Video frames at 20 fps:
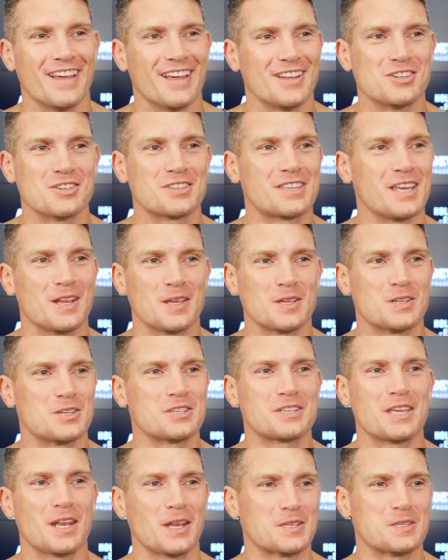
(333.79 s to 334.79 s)
just getting
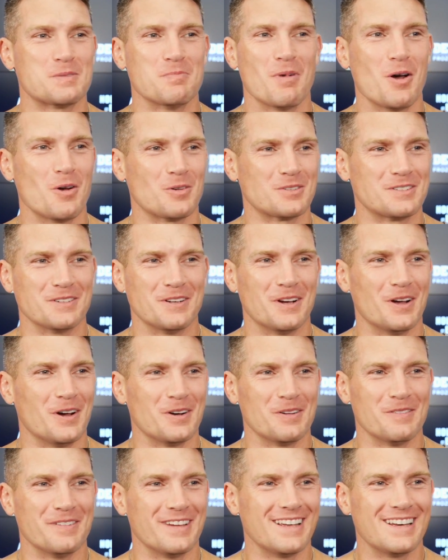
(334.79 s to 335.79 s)
just getting smoked. You know
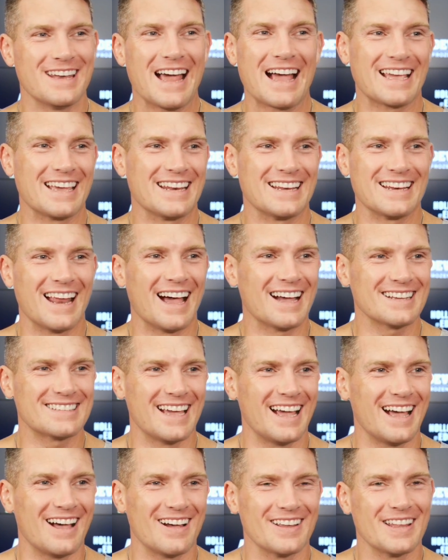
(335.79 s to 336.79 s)
what I mean? Not getting
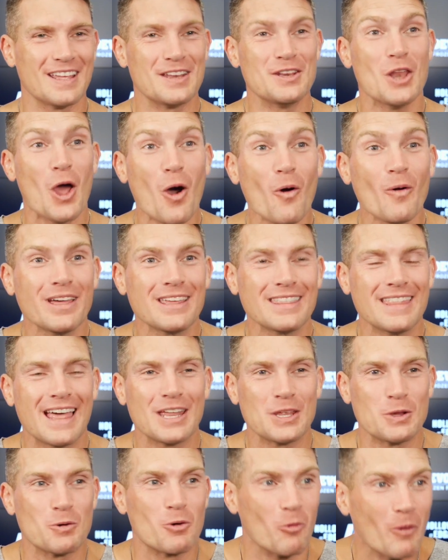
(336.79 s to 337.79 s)
knocked out, knowing
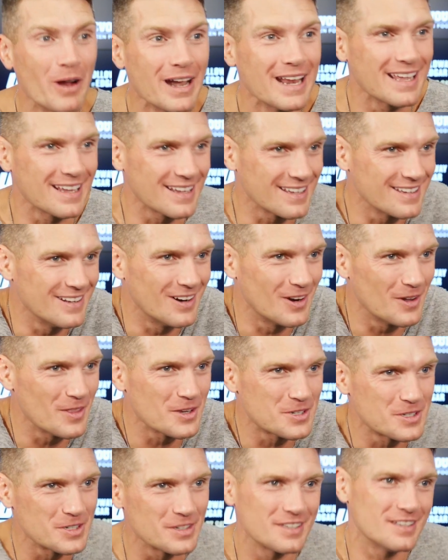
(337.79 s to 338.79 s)
that you were winning. You know
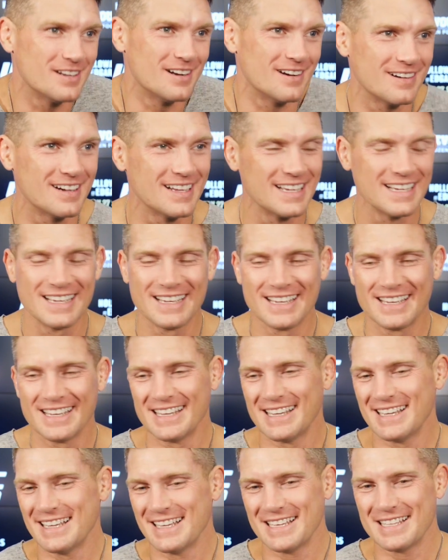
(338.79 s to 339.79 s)
that you you know.
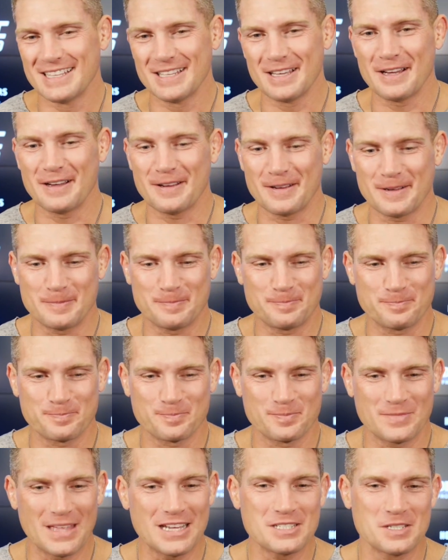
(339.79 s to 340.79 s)
Um,
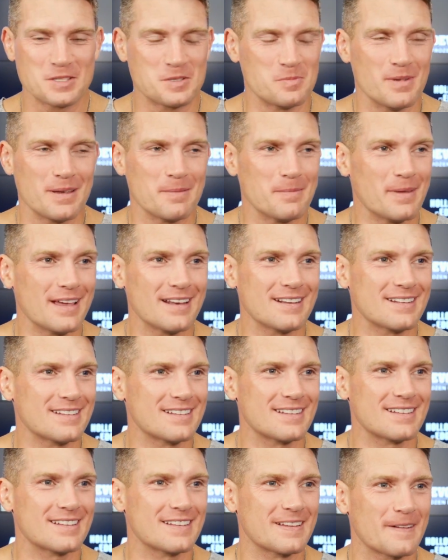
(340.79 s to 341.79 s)
that's just me, man.
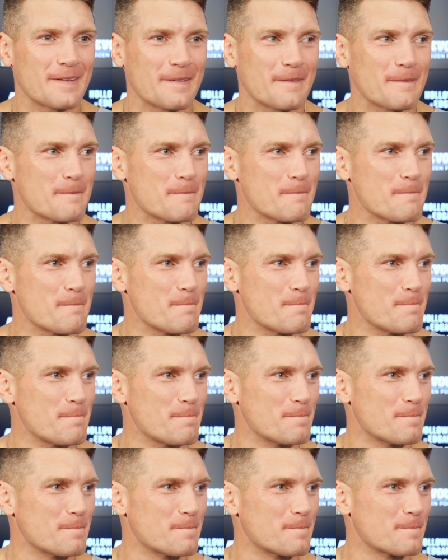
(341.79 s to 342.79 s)
What do you think of
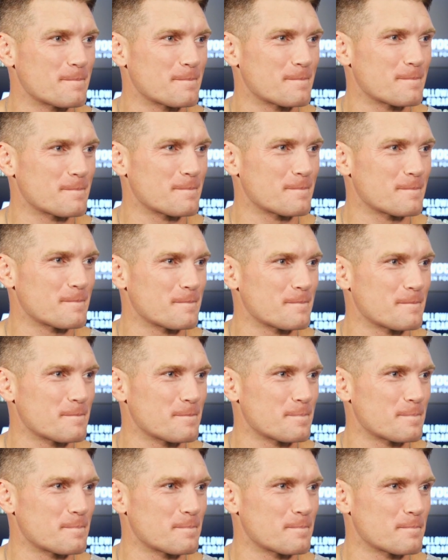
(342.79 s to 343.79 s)
how Askren handled
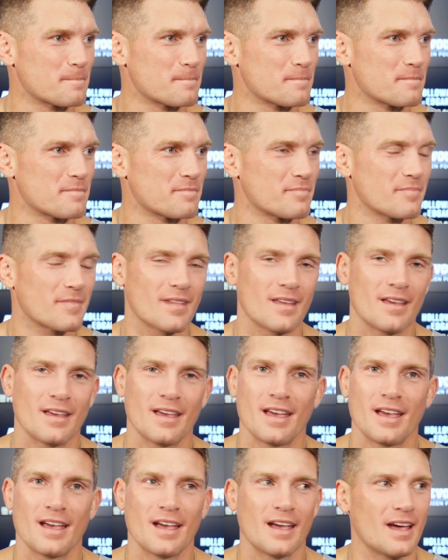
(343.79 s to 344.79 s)
that whole situation in the
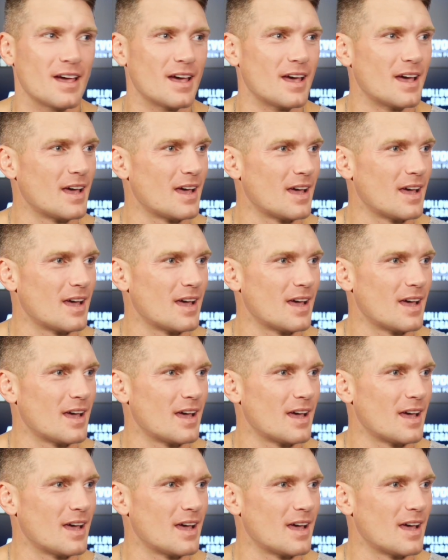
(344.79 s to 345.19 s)
aftermath?